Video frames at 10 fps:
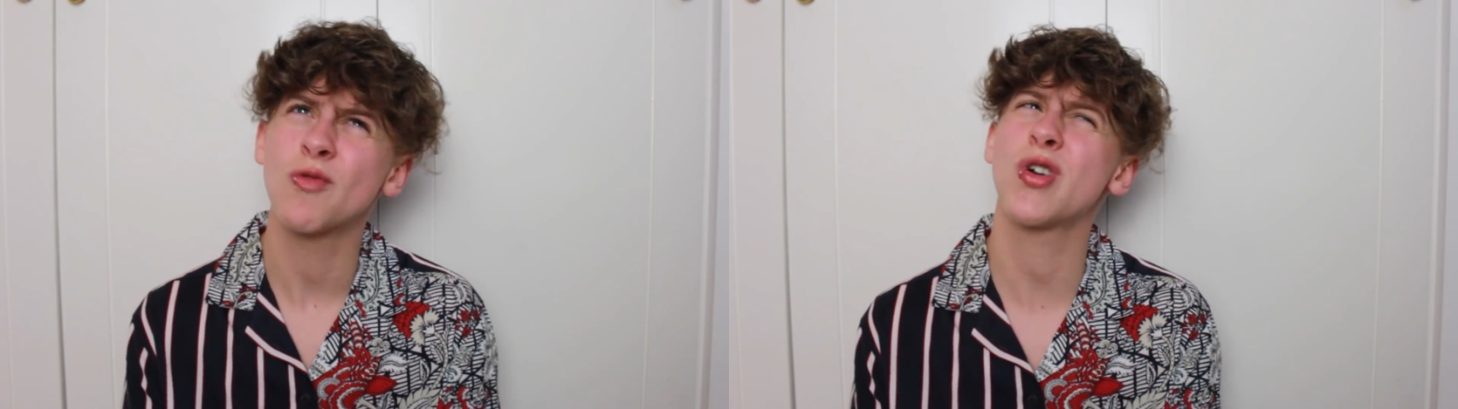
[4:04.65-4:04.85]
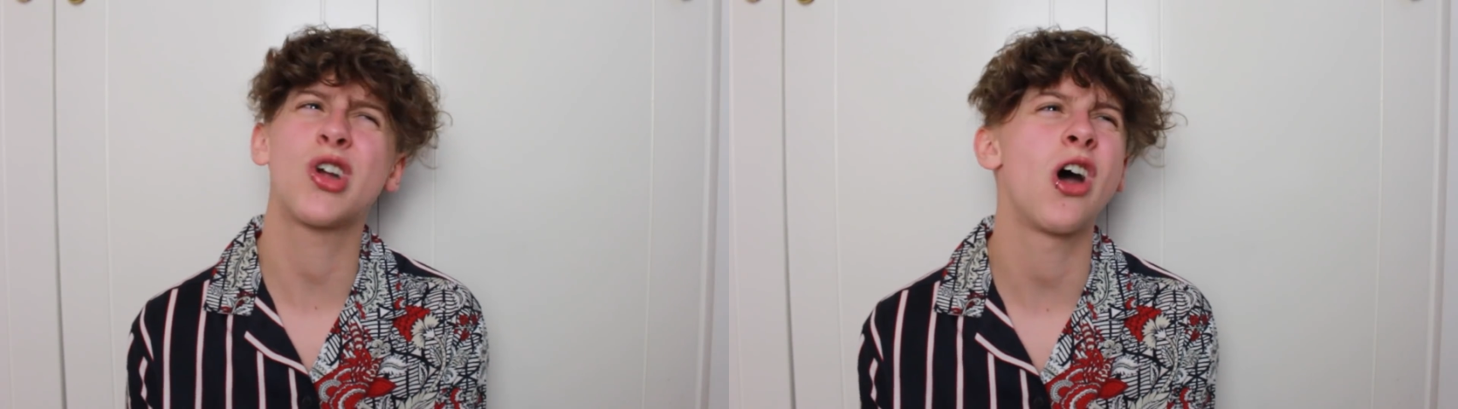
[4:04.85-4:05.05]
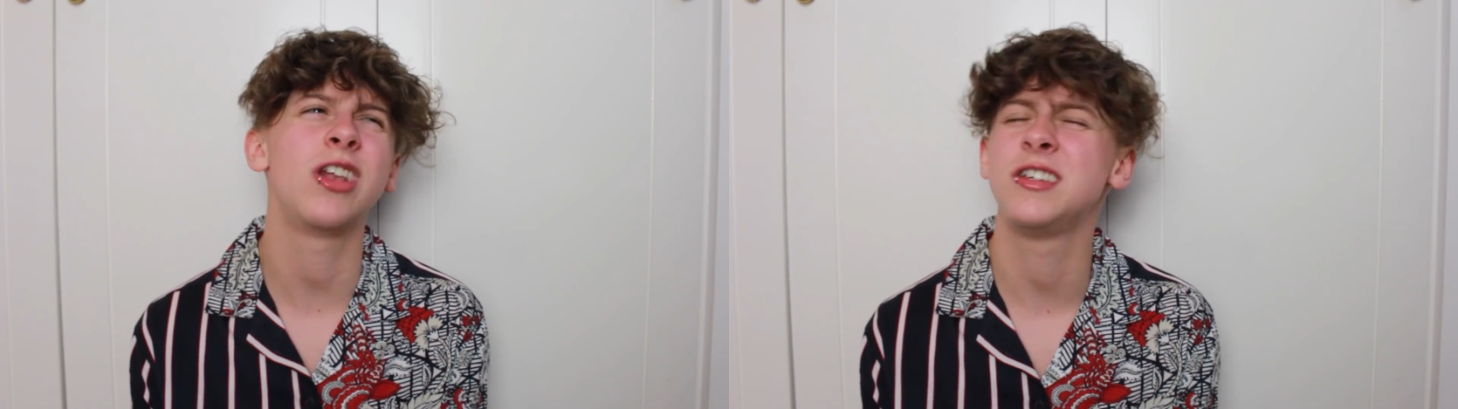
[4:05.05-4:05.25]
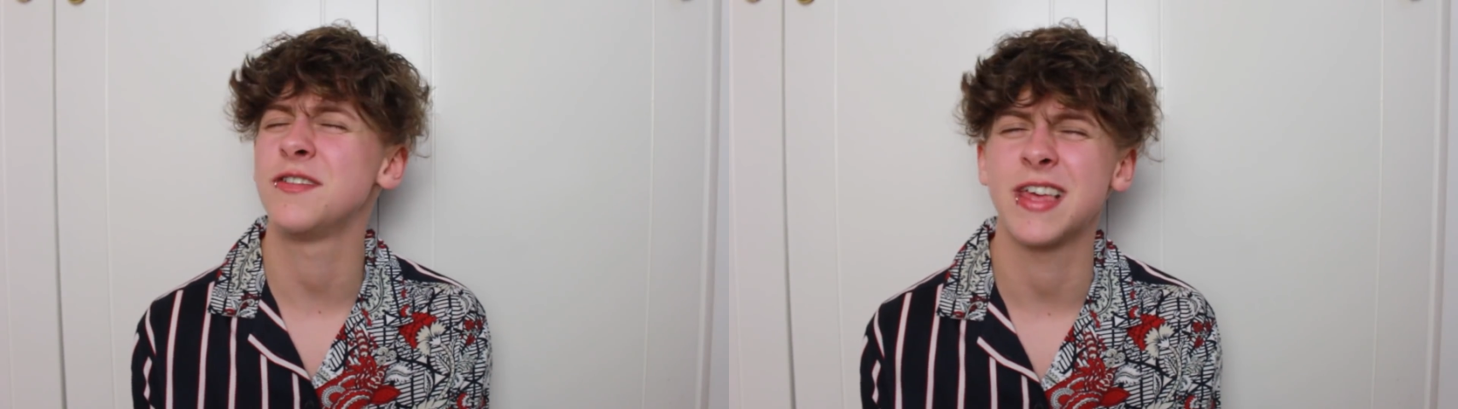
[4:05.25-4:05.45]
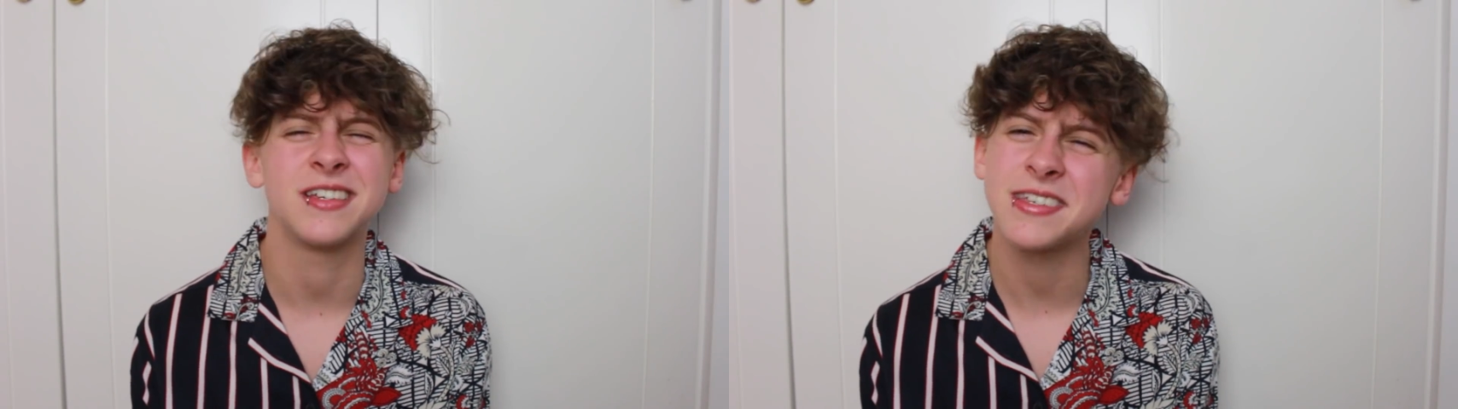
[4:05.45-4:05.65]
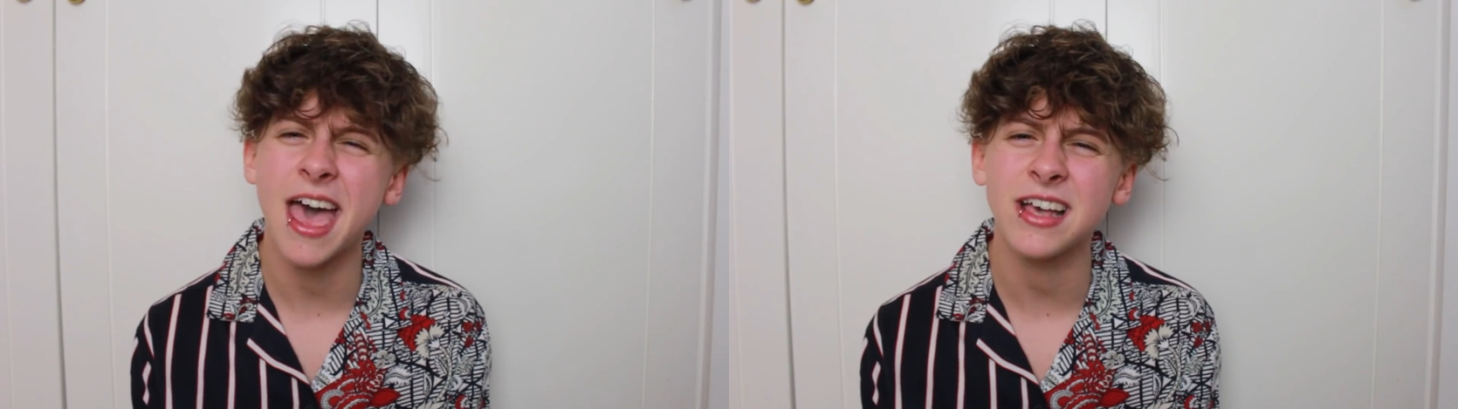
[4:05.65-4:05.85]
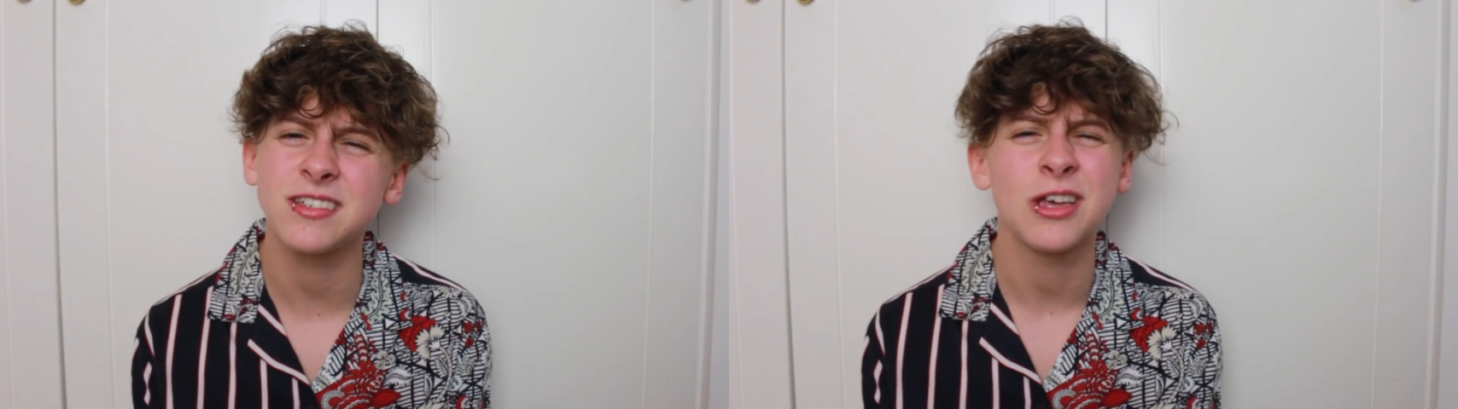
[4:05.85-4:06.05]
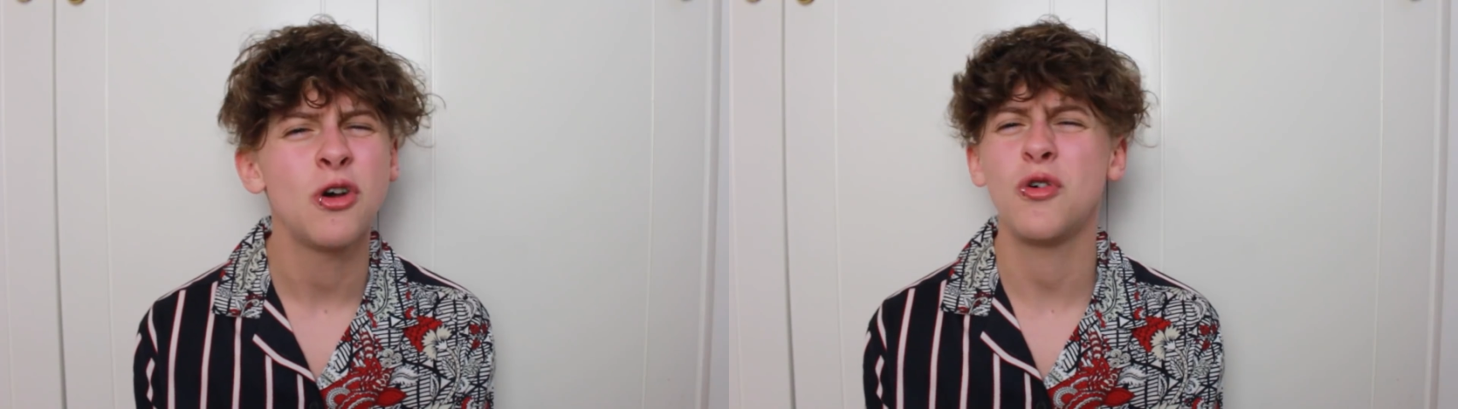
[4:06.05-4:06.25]
regardless of their
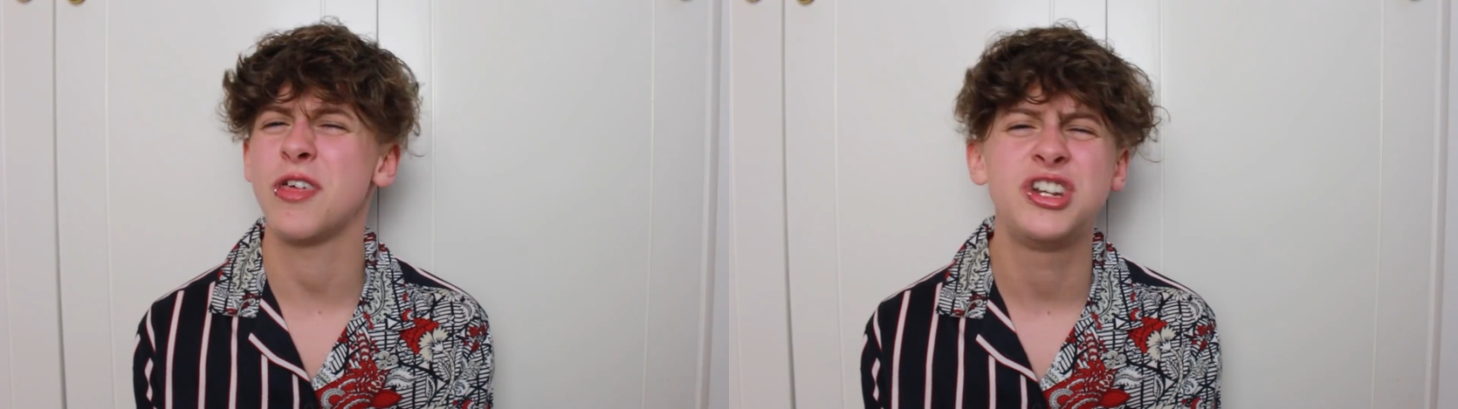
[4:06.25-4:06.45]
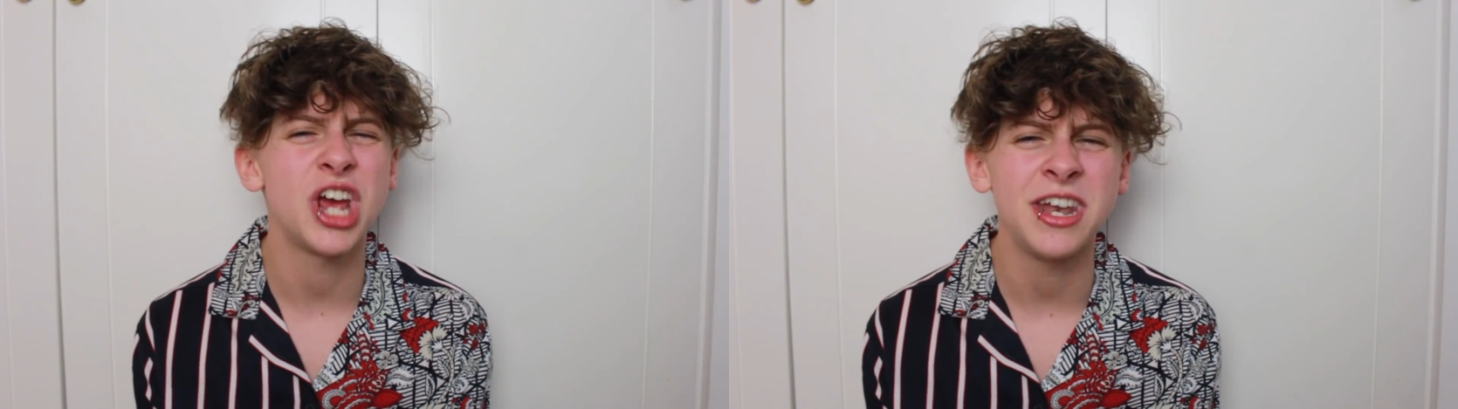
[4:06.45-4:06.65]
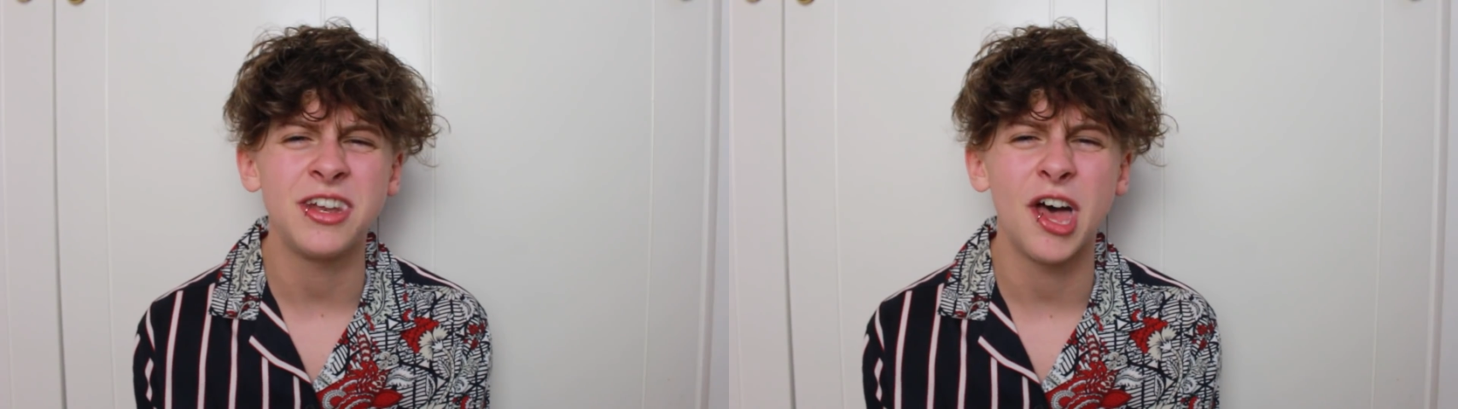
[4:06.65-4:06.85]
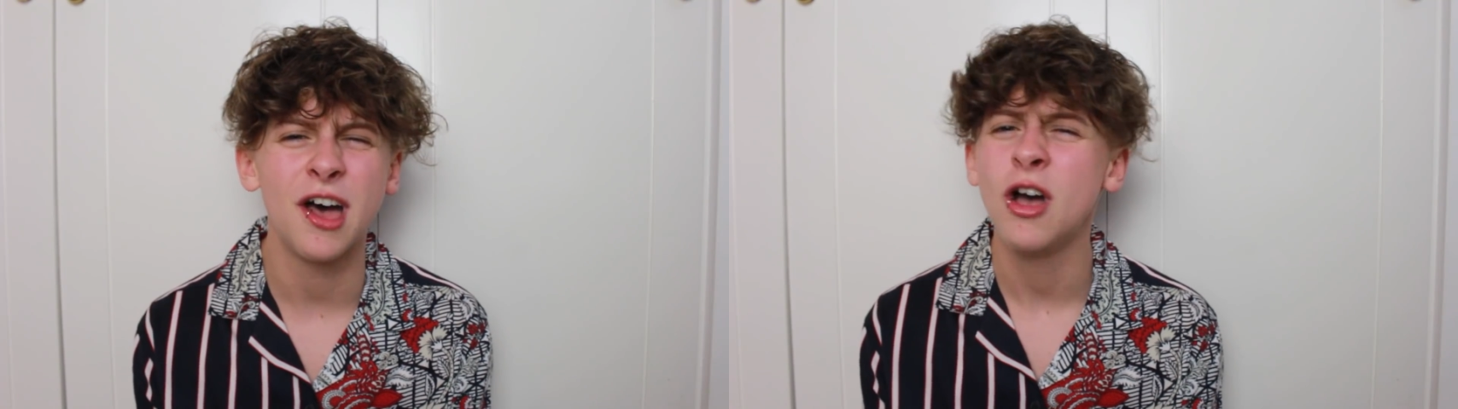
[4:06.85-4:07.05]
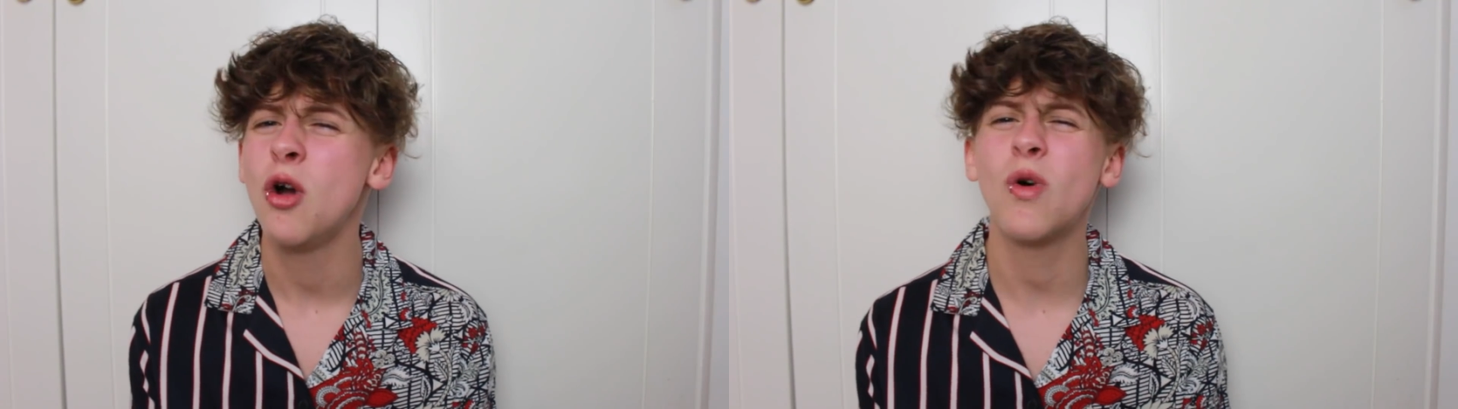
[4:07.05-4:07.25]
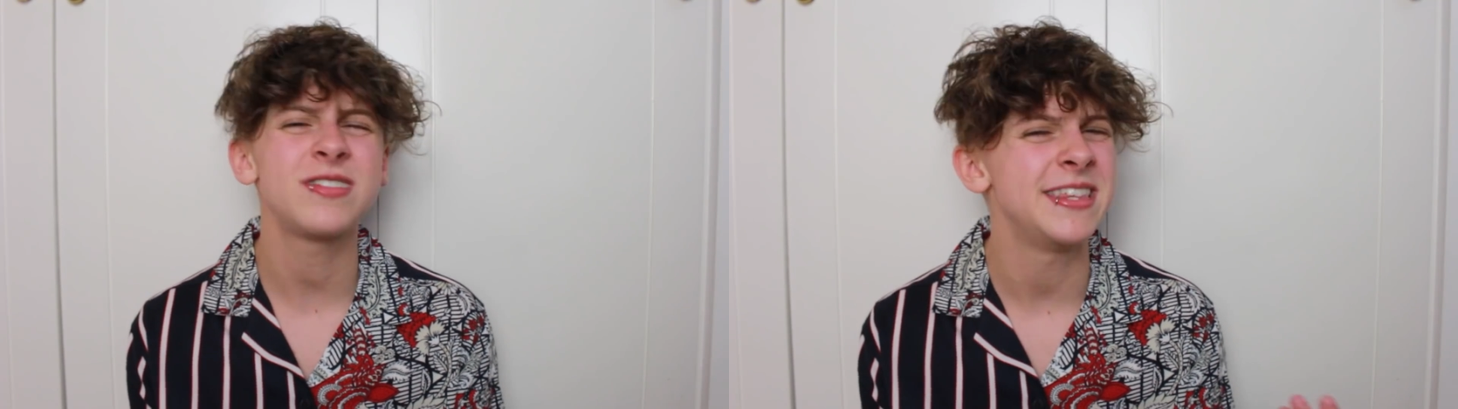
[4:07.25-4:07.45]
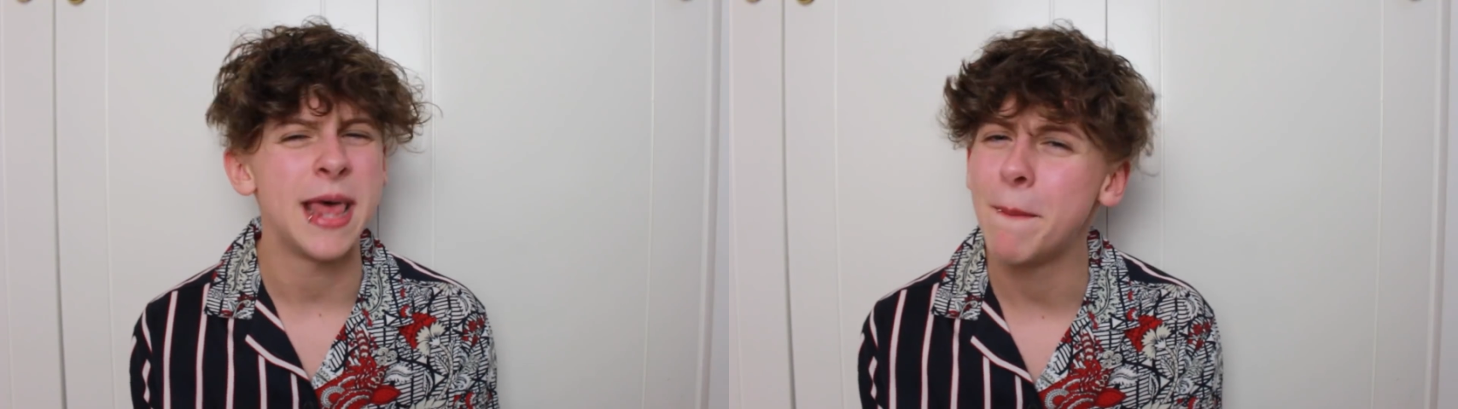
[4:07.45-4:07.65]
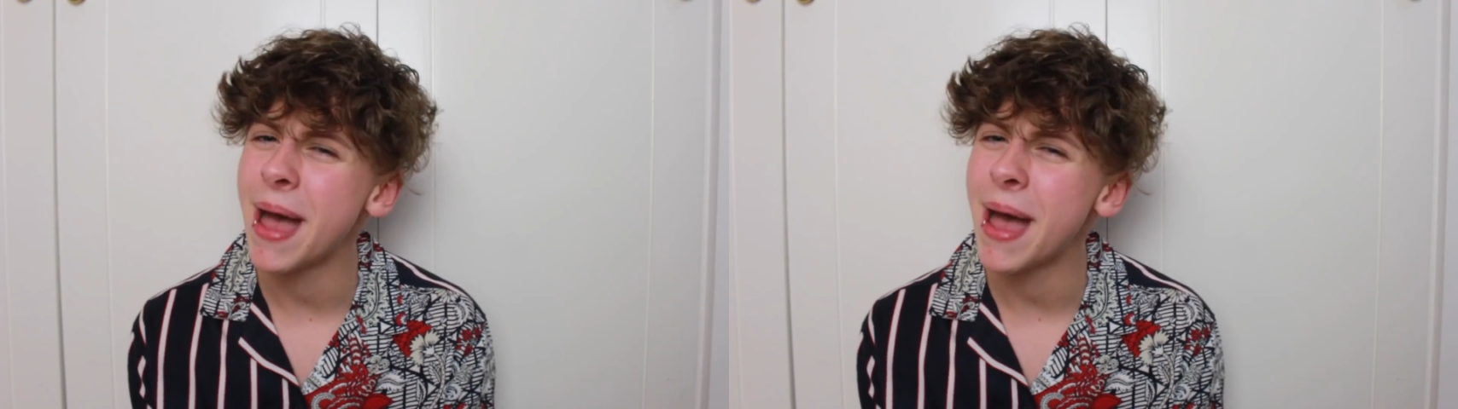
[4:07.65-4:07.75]
sex, or their gender, what's in their